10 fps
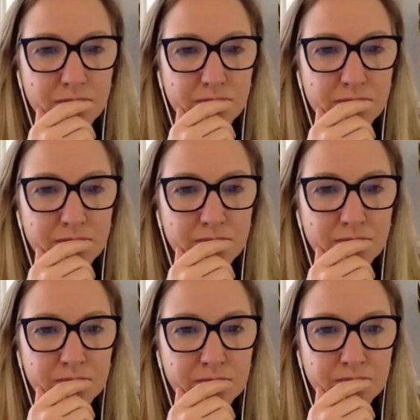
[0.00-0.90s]

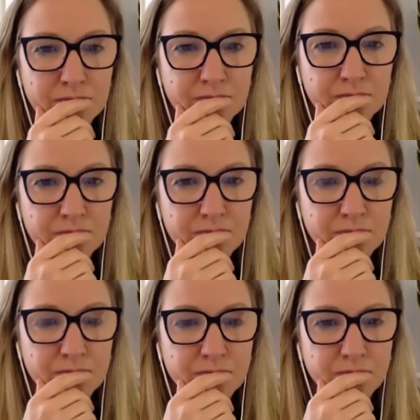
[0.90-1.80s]

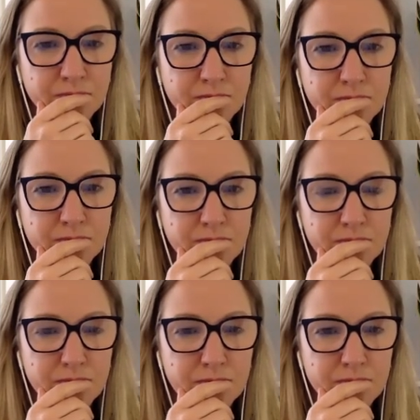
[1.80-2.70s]

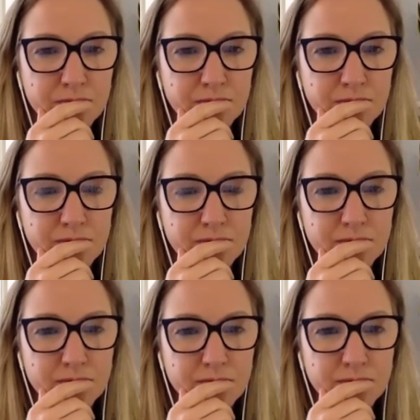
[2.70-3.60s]

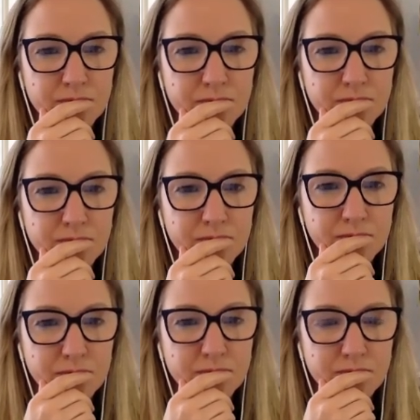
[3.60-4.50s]

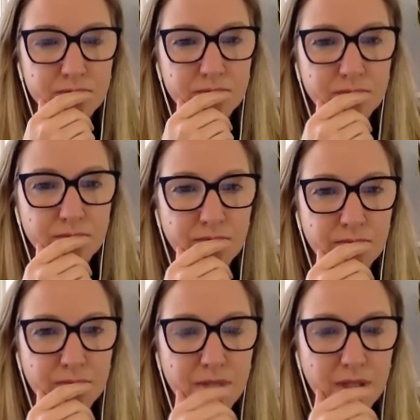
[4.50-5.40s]

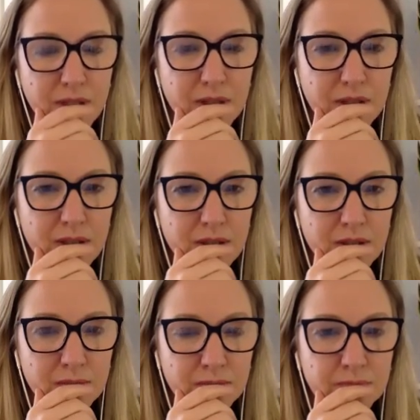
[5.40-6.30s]

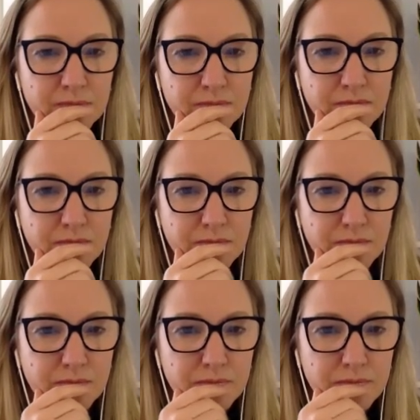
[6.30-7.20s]

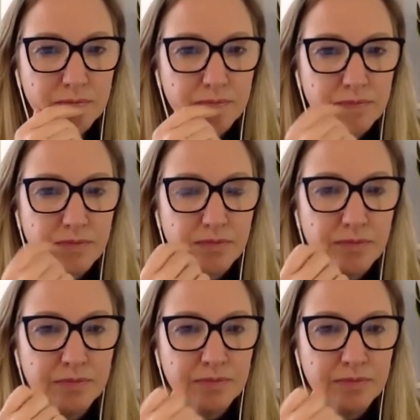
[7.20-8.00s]
The person shown says nothing.